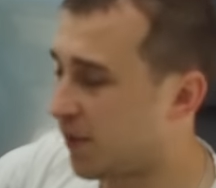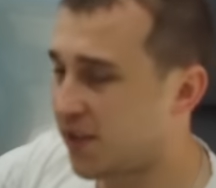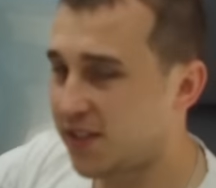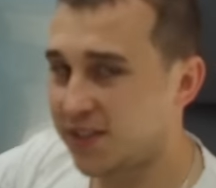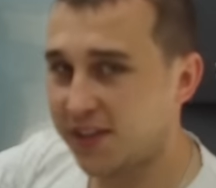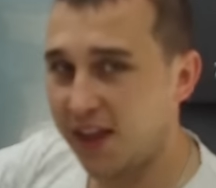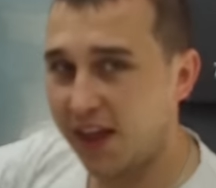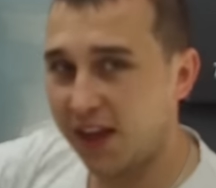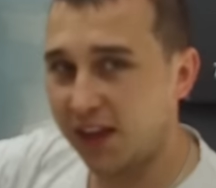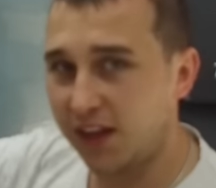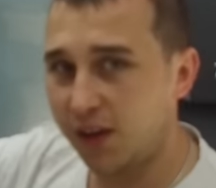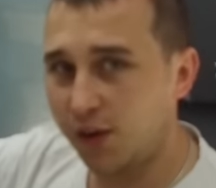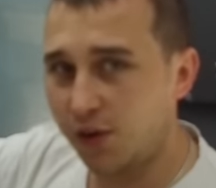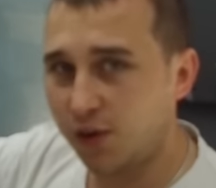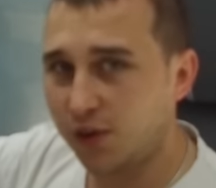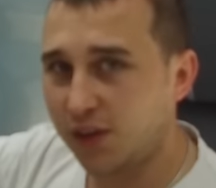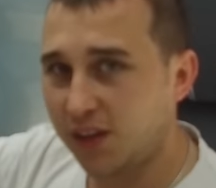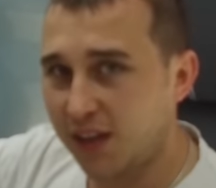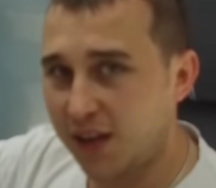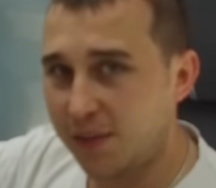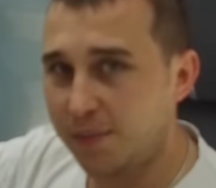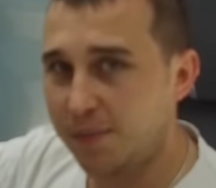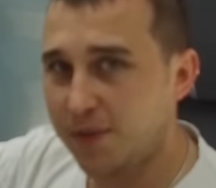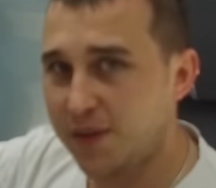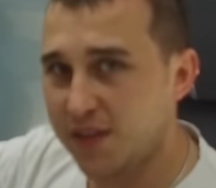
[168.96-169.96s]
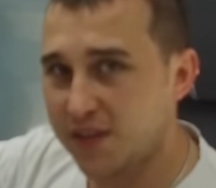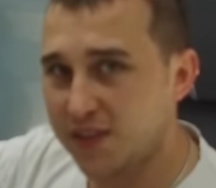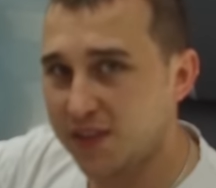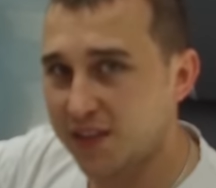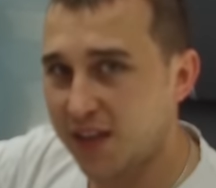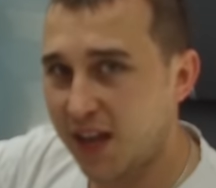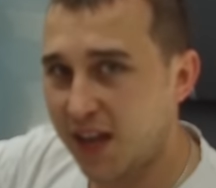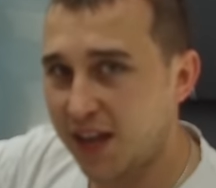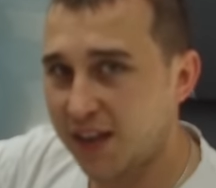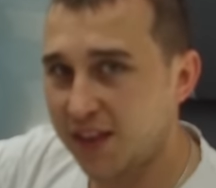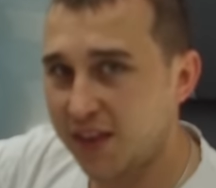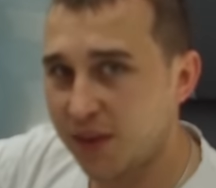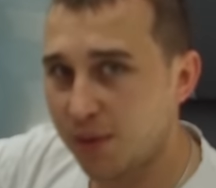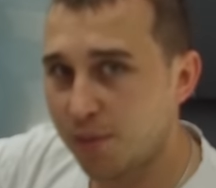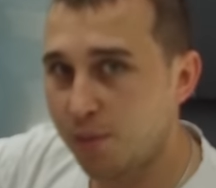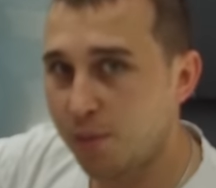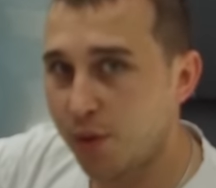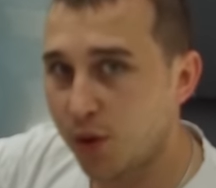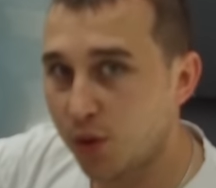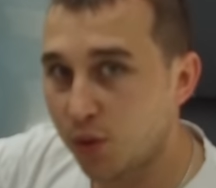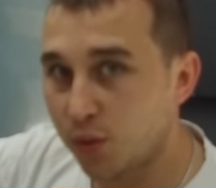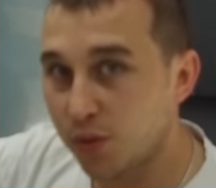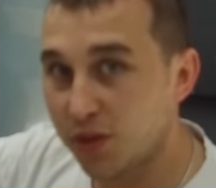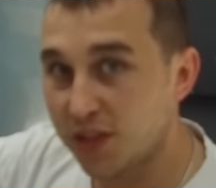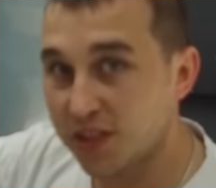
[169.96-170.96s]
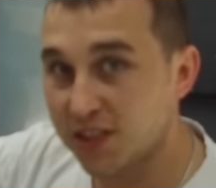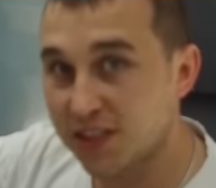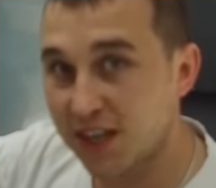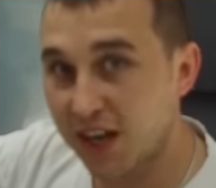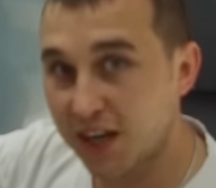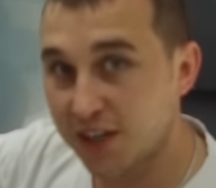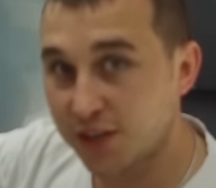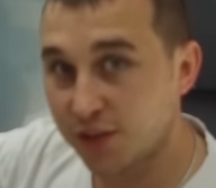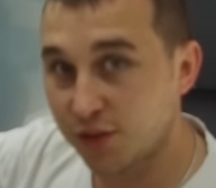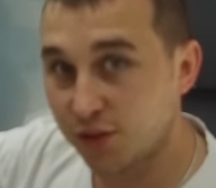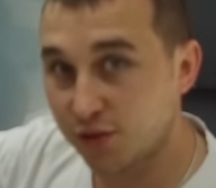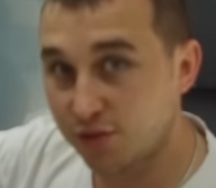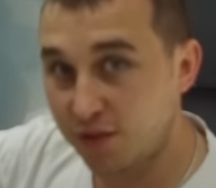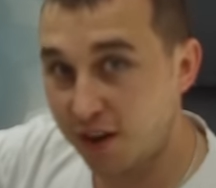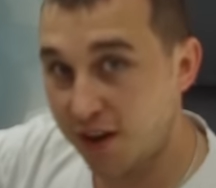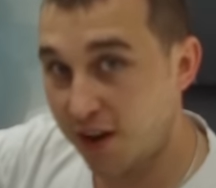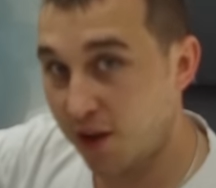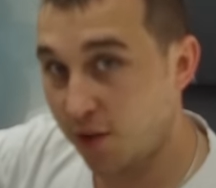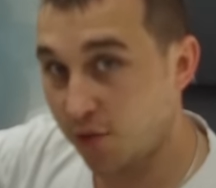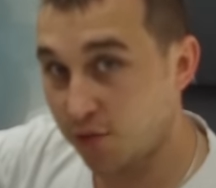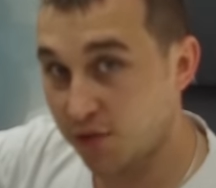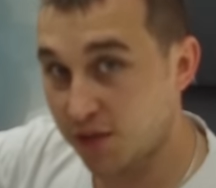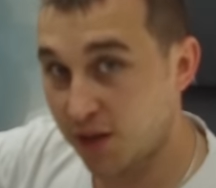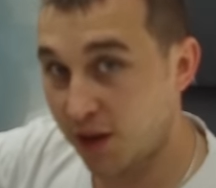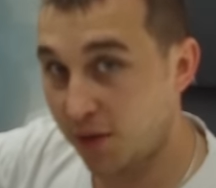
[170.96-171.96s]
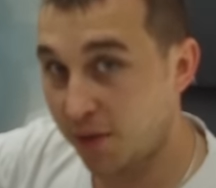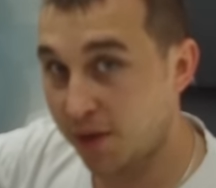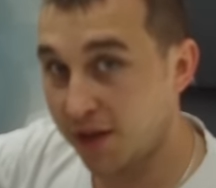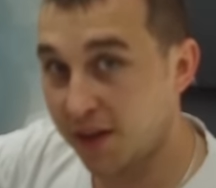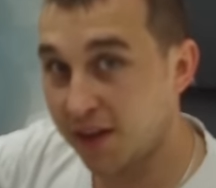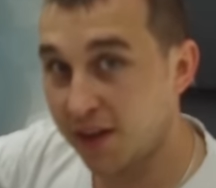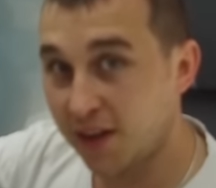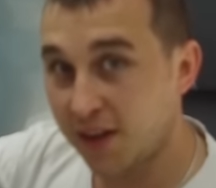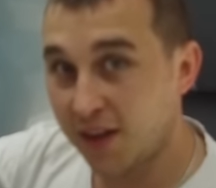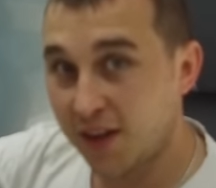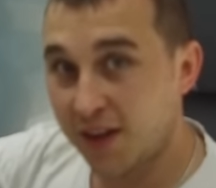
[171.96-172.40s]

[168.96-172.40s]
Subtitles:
it's that little lip inside the boot, inside your Renault Zoe.